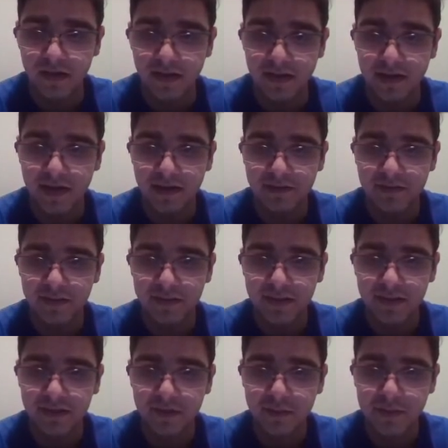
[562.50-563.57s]
After
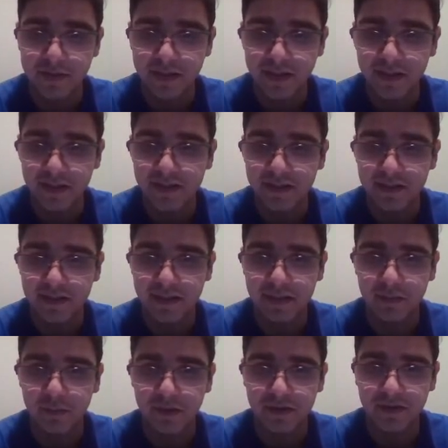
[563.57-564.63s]
knight to b8, the king
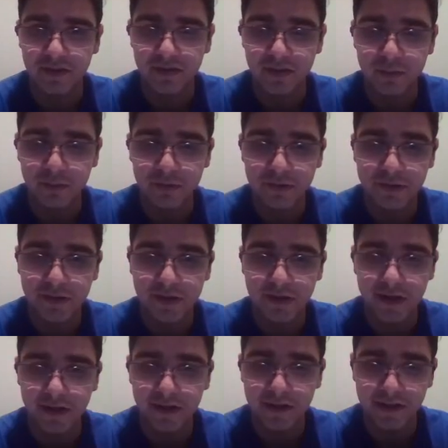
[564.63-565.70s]
marches
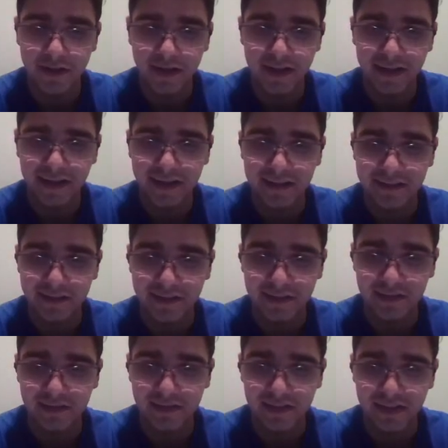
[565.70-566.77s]
upward, and I
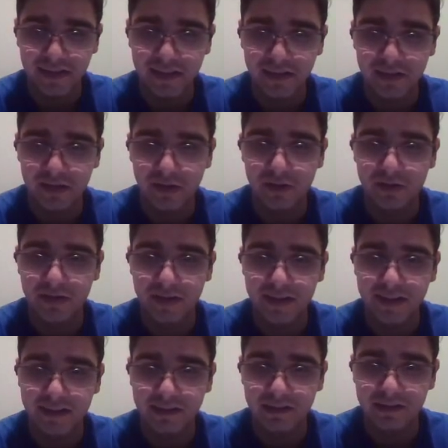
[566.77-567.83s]
decide, no,
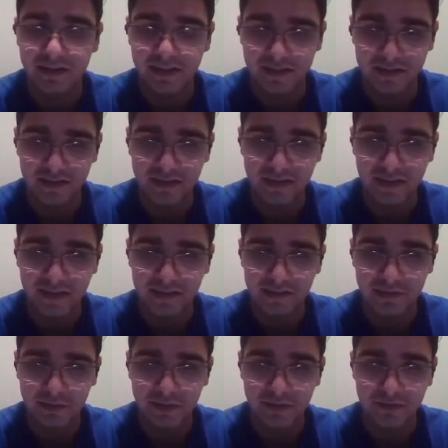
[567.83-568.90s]
knight a6 is not the
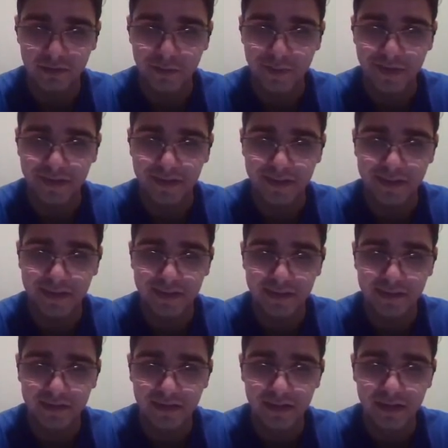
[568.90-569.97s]
square for my knight.
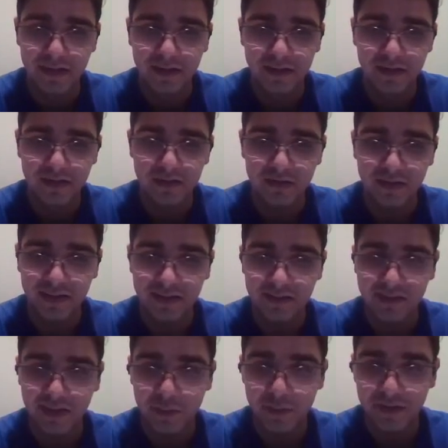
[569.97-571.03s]
So I
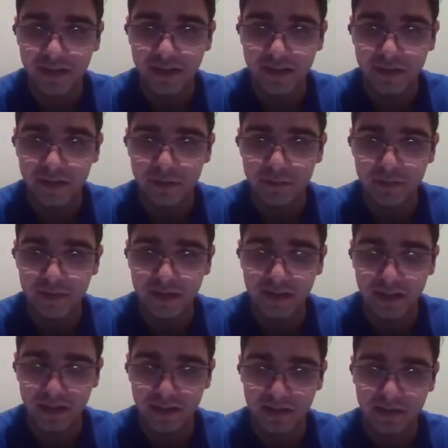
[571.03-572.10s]
just get my king up,
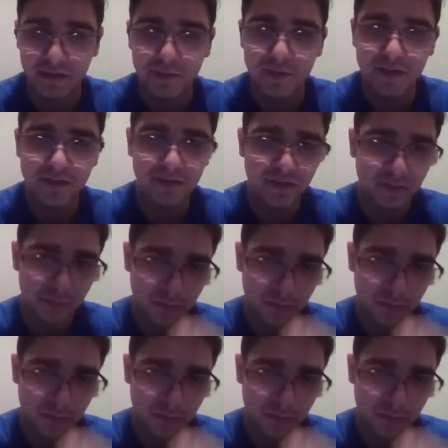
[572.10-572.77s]
and I really should improve